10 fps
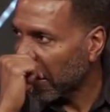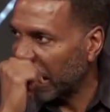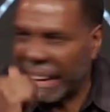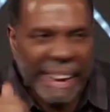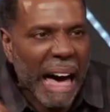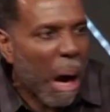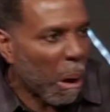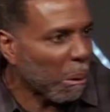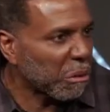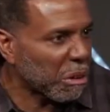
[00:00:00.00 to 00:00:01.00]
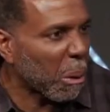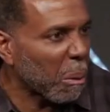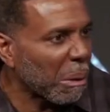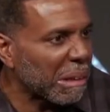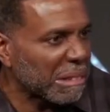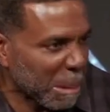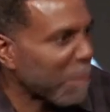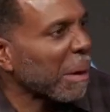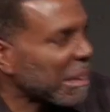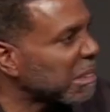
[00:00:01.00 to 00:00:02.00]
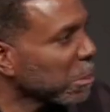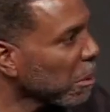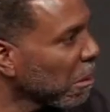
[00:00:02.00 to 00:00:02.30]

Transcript: the law. So it's a principle.